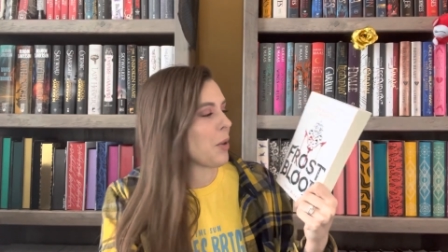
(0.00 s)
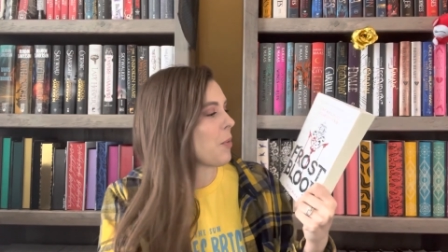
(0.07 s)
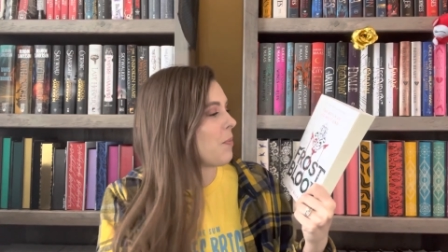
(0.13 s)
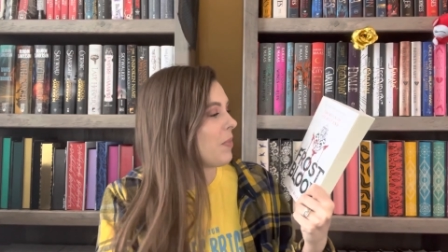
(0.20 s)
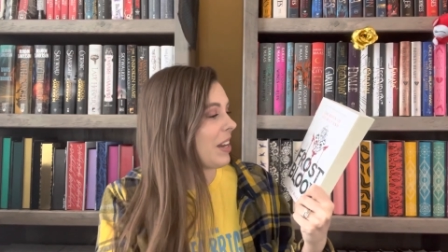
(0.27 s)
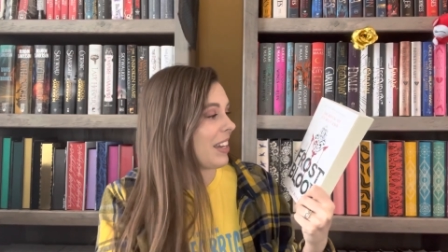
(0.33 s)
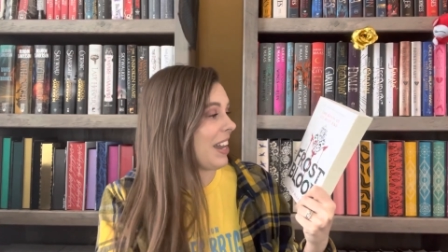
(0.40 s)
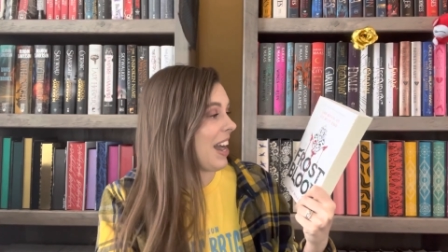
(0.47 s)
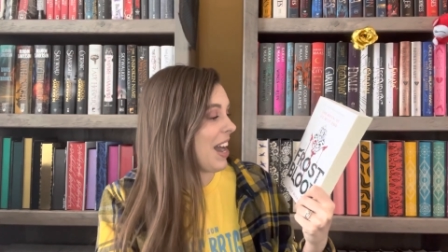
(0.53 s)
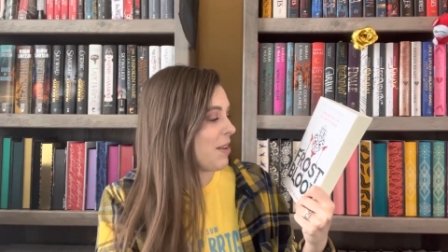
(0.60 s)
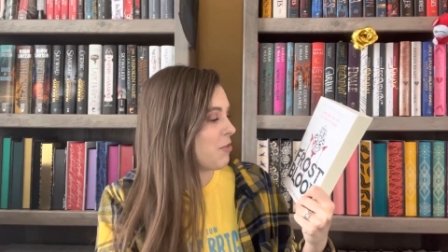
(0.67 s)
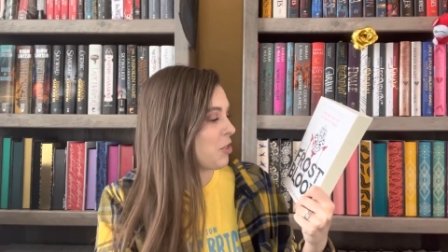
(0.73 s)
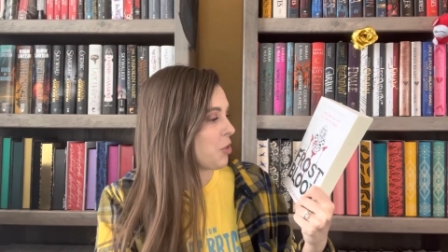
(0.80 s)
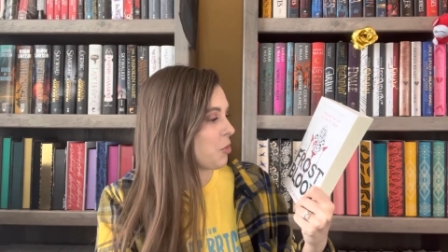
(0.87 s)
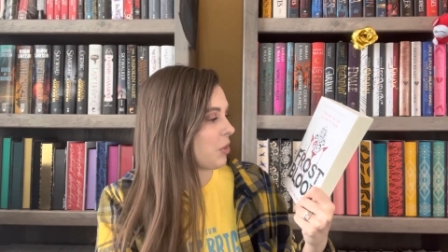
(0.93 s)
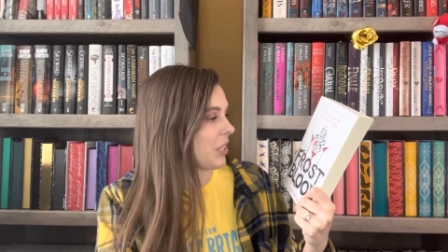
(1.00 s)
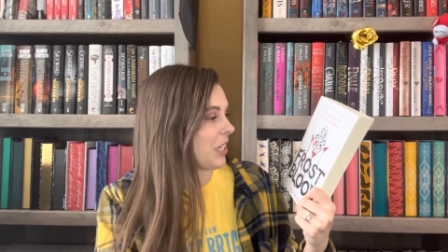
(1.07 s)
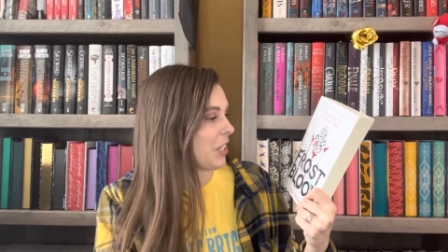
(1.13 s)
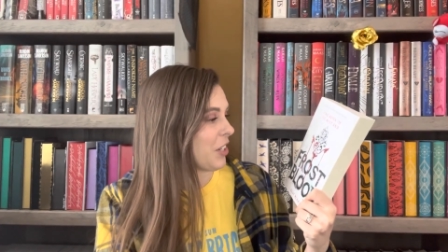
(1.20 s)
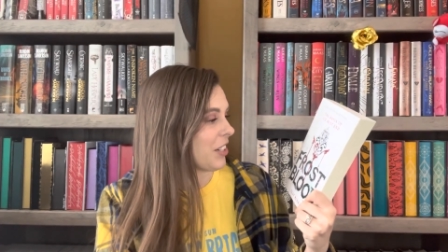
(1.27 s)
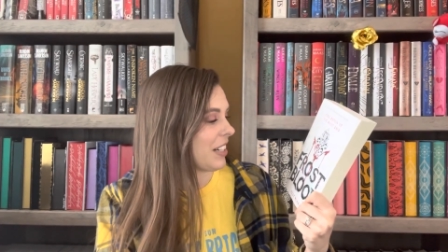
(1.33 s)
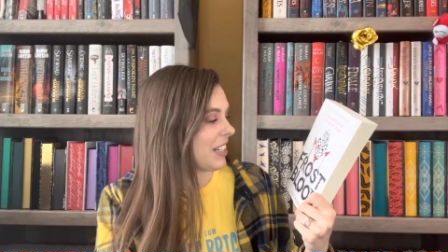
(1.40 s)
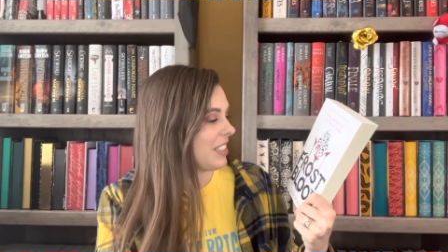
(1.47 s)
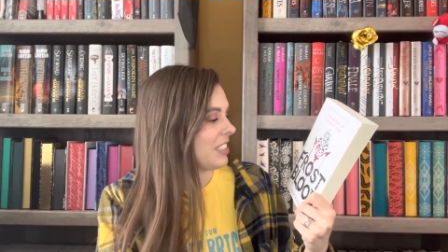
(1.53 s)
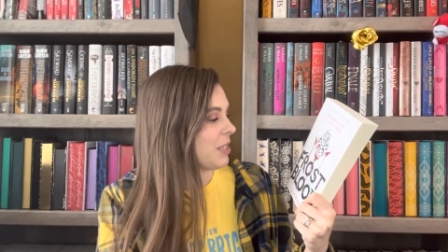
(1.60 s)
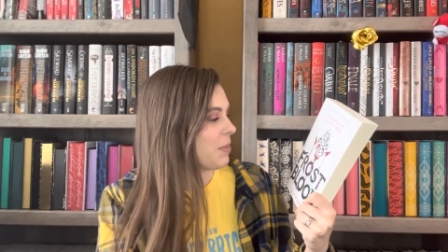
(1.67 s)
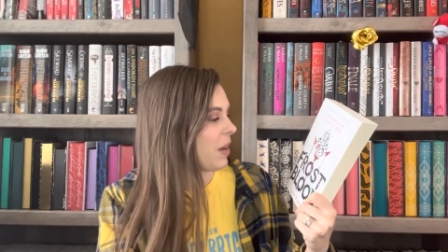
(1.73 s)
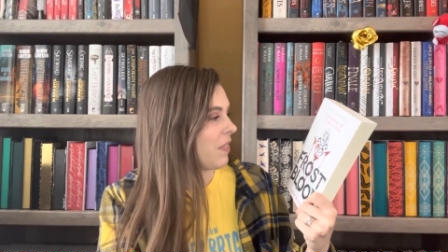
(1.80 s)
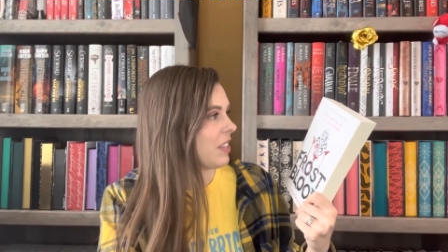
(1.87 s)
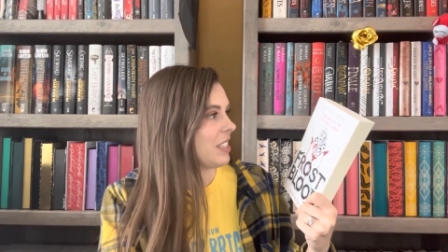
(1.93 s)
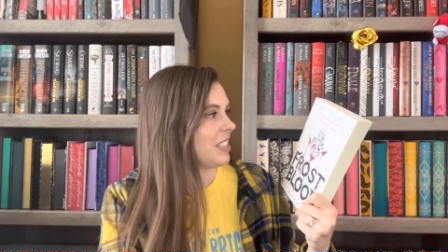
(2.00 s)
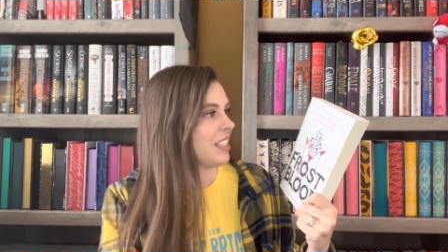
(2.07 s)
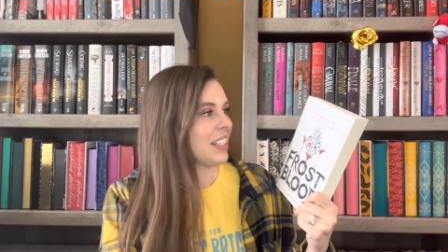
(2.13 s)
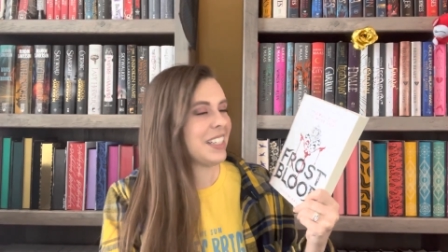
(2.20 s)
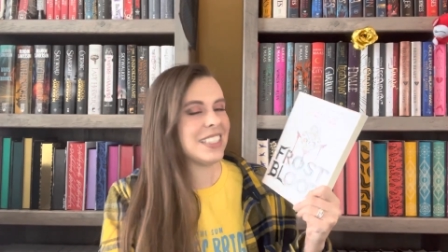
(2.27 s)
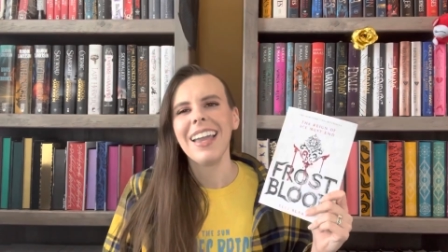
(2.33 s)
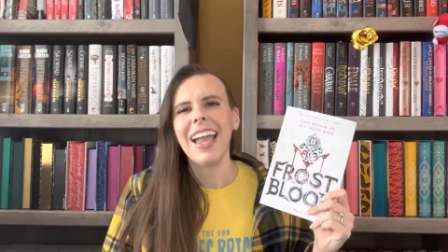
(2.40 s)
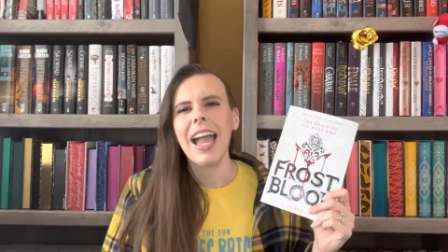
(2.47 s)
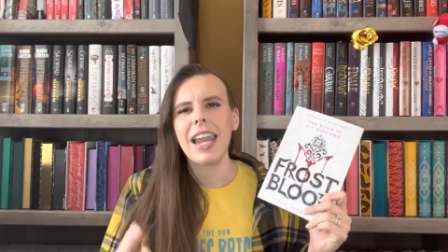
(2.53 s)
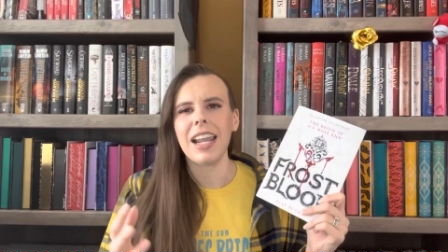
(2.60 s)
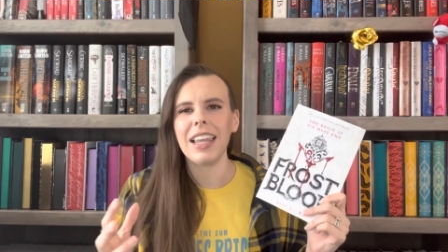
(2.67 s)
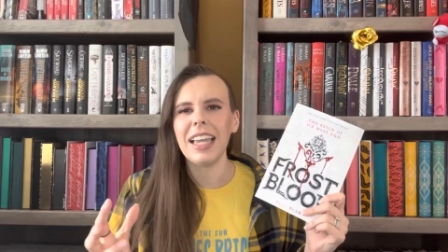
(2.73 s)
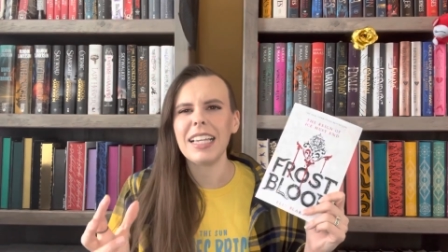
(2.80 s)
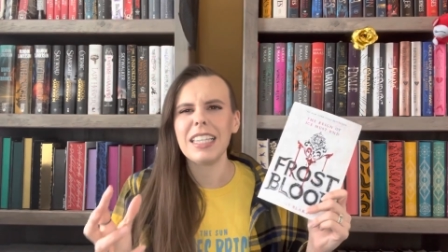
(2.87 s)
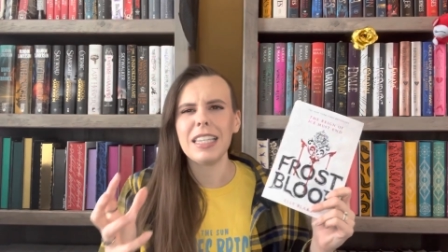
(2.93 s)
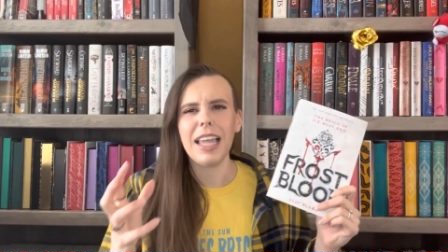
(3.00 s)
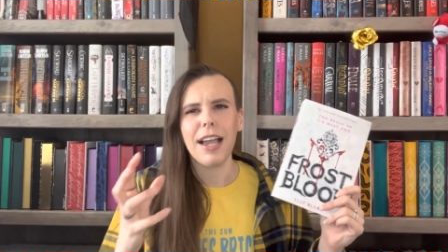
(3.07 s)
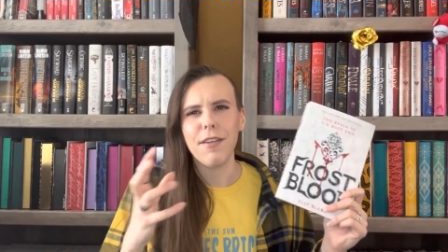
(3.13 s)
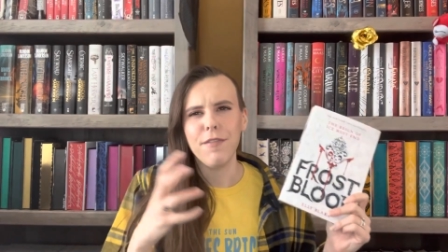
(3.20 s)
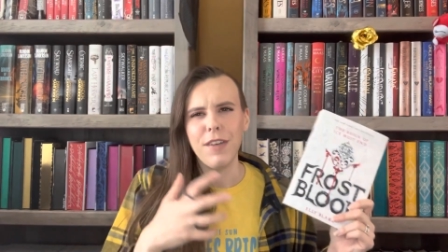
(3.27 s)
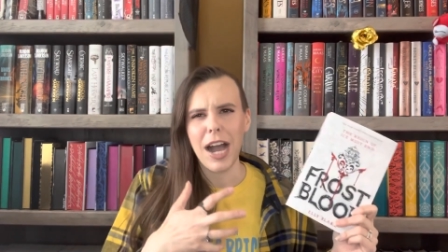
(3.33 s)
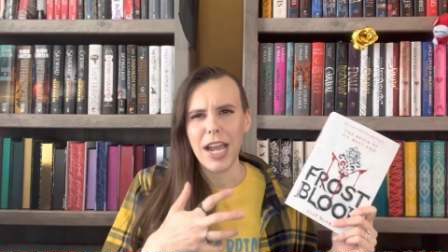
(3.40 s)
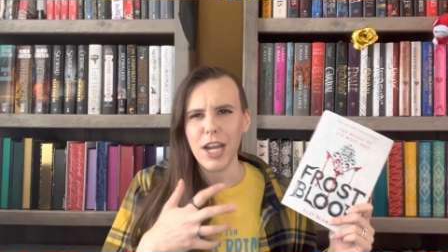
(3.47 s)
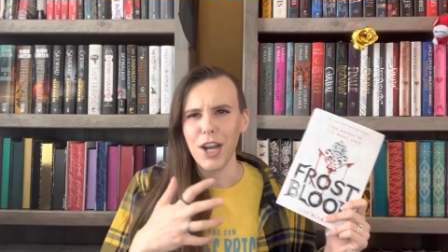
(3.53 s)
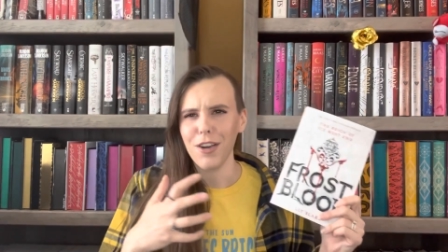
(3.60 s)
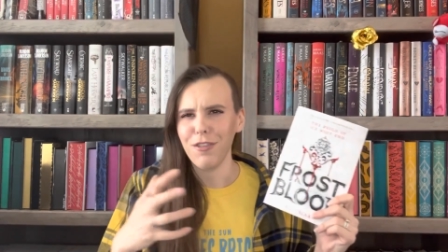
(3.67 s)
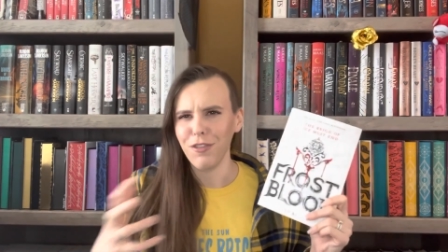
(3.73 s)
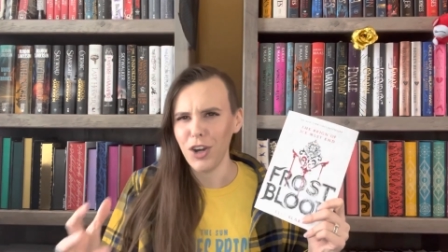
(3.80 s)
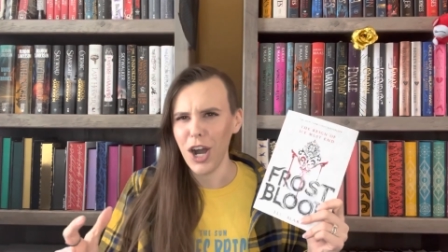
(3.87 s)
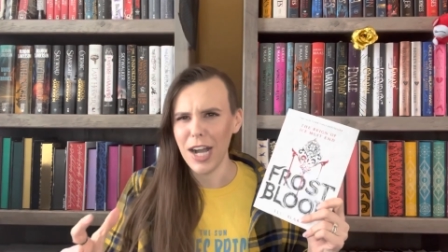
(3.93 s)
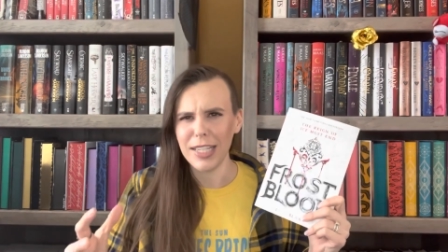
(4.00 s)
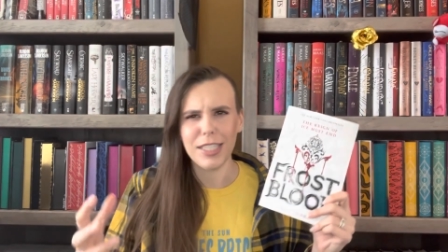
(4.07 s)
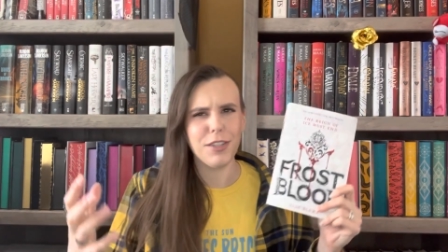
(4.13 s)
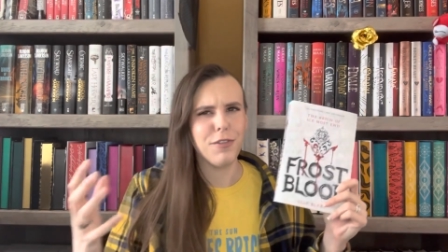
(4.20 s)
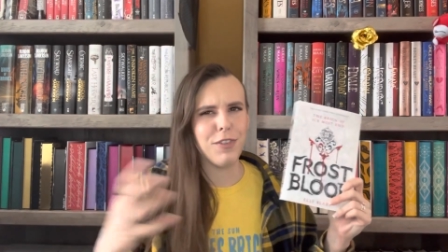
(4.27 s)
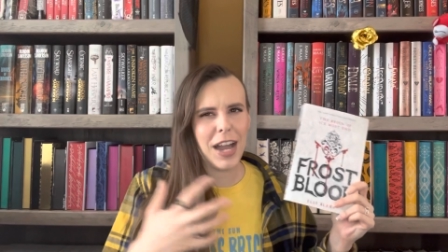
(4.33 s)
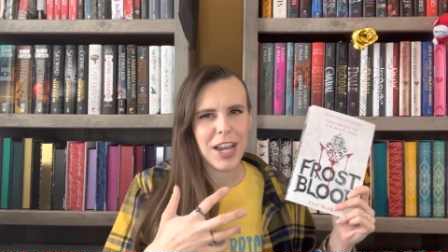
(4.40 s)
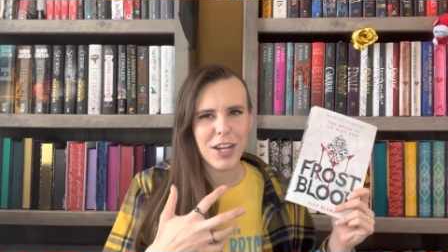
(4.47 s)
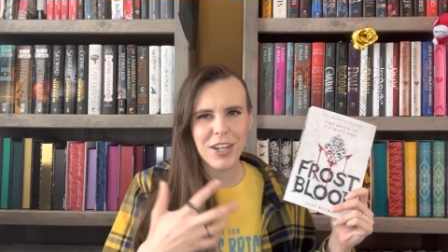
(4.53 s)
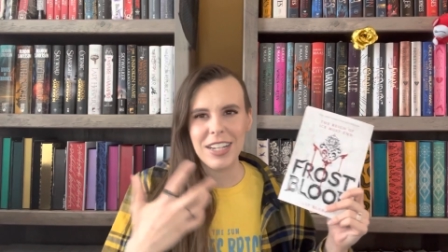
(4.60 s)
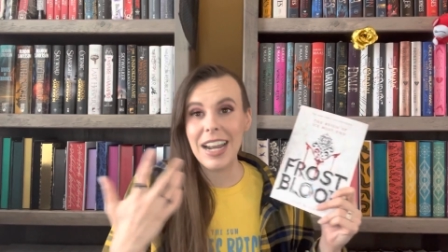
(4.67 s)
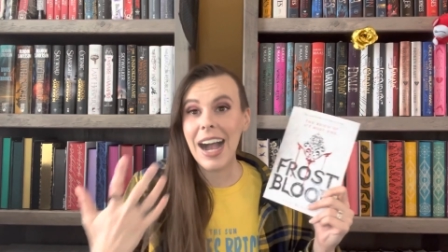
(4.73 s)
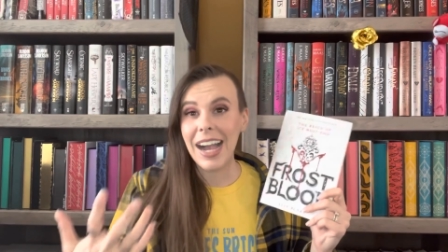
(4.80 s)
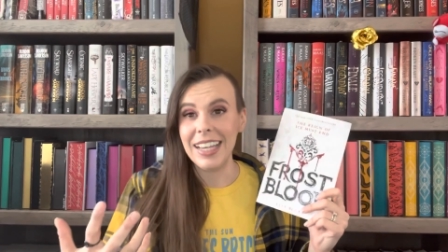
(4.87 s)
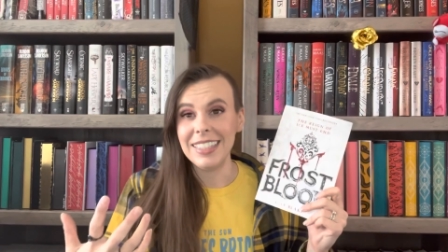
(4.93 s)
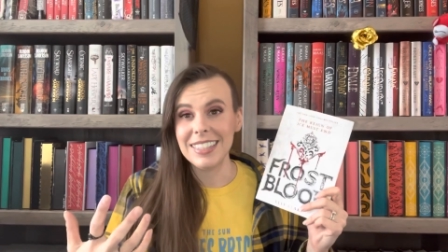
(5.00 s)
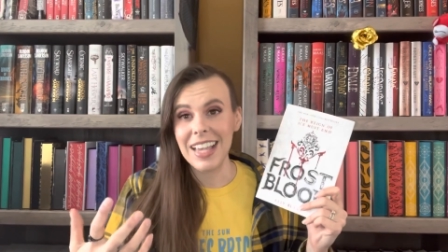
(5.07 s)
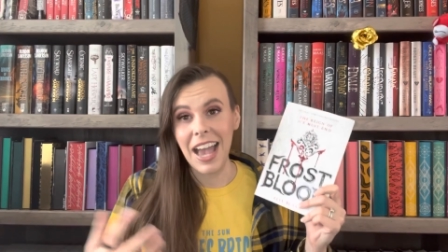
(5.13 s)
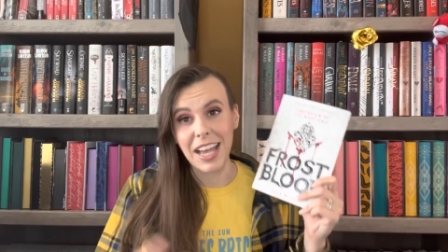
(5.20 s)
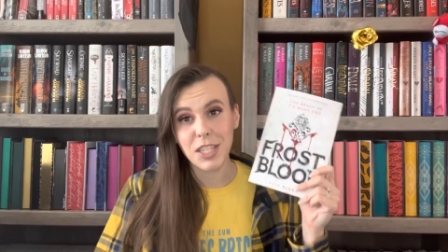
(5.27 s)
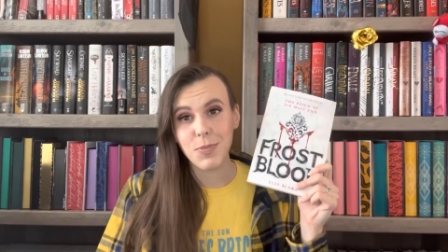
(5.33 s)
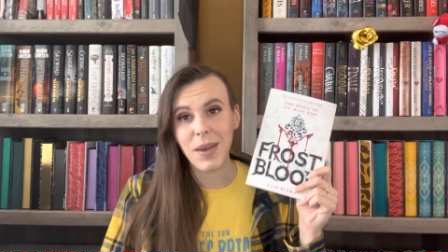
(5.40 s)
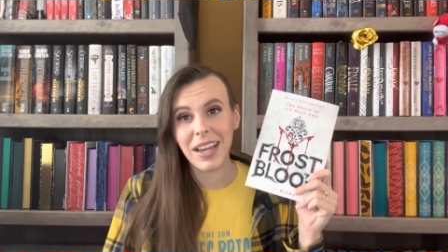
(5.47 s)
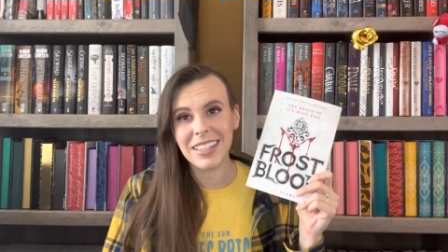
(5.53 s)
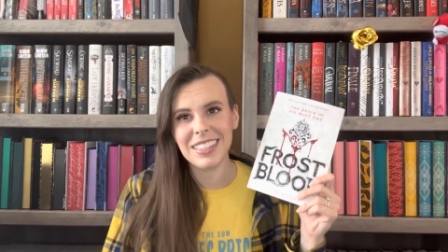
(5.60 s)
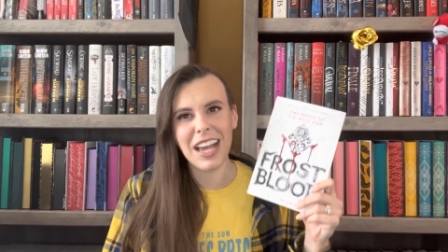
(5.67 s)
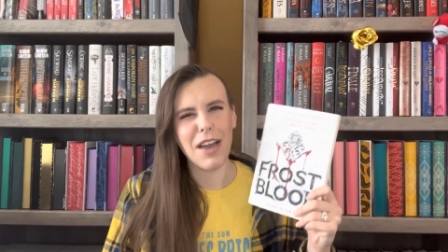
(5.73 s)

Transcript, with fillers: But yeah, I'm just really curious about this series, and I like the like fire, frost, fire and ice aspects.